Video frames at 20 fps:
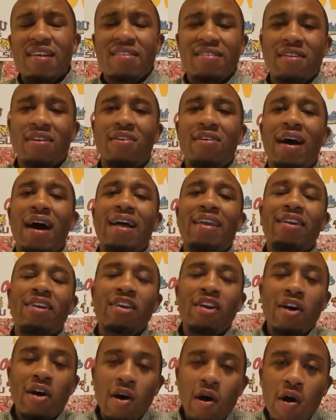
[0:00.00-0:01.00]
So I
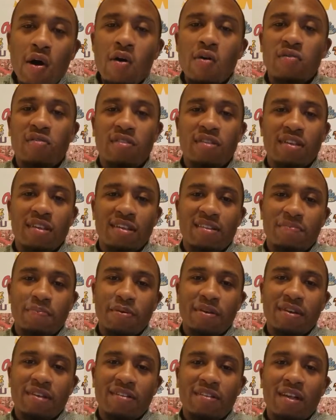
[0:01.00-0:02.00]
know Zeke's
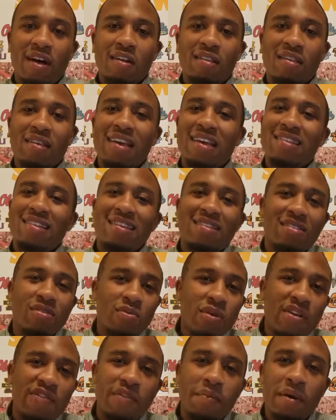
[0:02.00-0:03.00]
pretty salty because he's
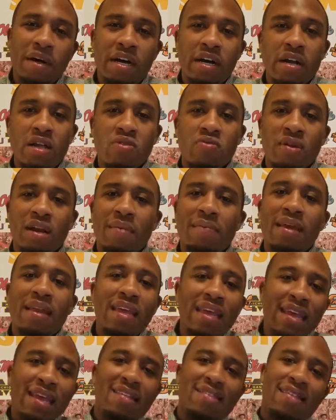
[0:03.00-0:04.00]
3 from 100. I mean,
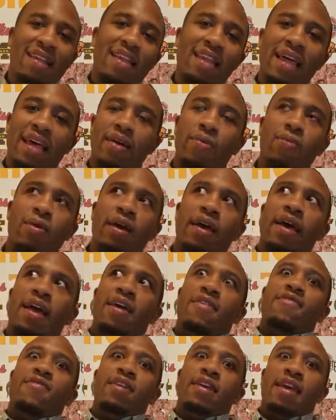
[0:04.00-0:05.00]
he gets that like what
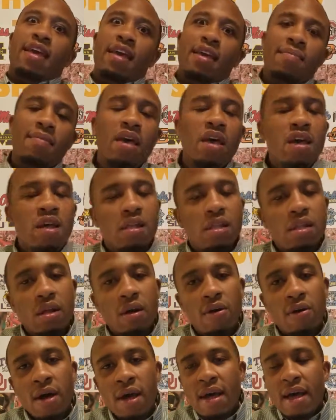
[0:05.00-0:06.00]
every game.
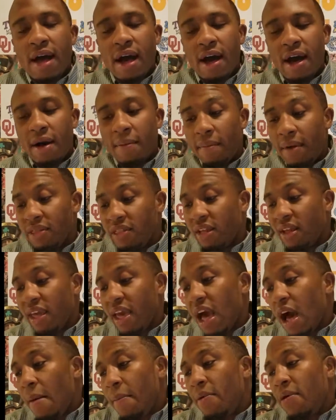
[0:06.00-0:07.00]
So the
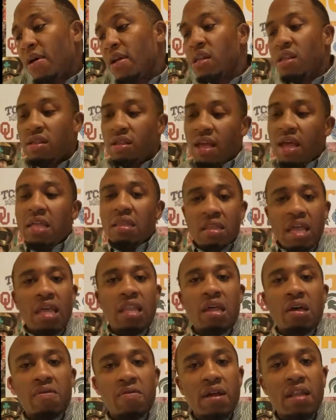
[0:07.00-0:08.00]
Cowboys, they
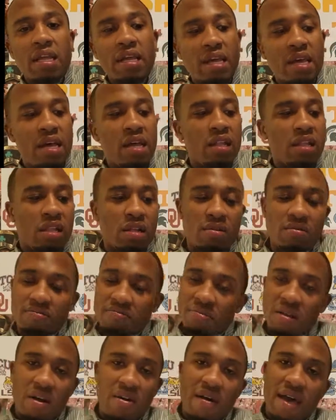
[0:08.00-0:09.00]
look really good. So
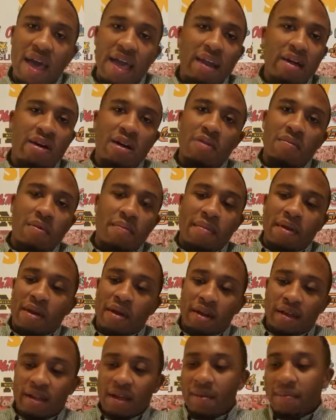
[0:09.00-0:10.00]
don't hate on them,
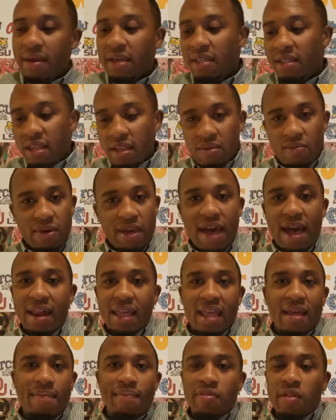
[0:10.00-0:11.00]
America. I mean, we got
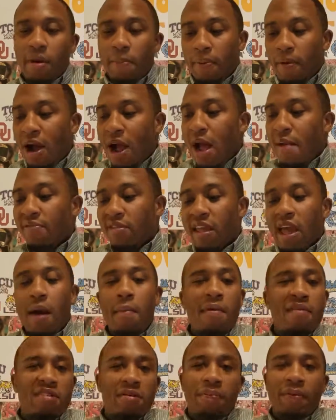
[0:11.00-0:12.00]
to give them their props.
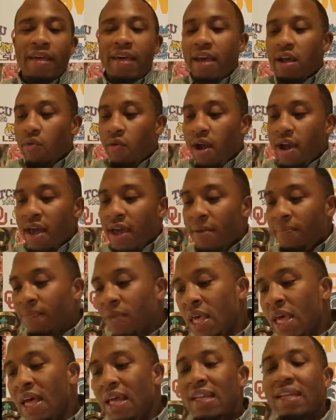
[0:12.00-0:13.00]
Cowboys are playing
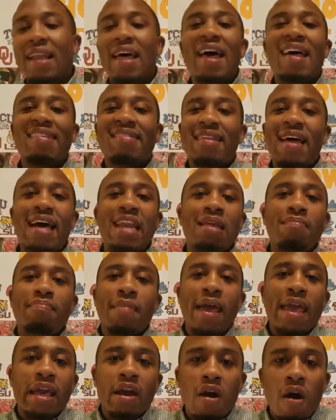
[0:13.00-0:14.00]
great. Last night in
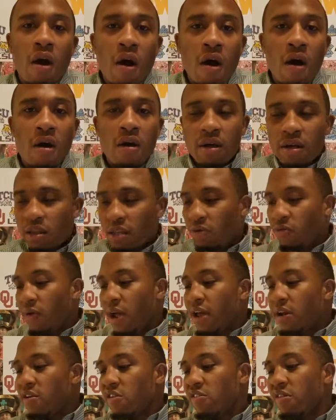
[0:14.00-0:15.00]
Mexico, the
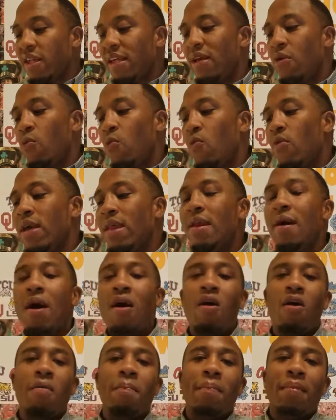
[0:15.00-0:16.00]
Raiders win
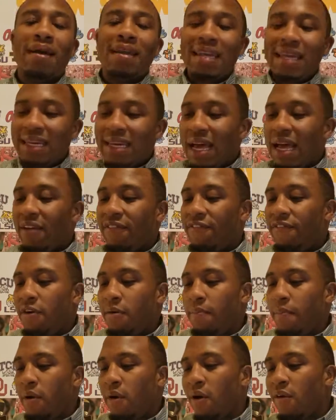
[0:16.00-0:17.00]
on Monday Night
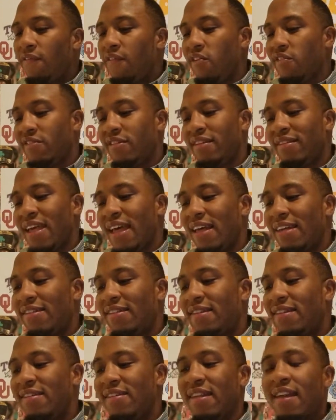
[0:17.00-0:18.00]
Football versus the
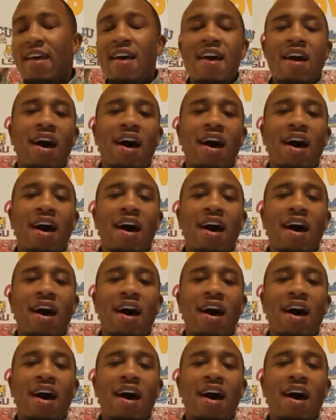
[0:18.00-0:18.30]
Texans.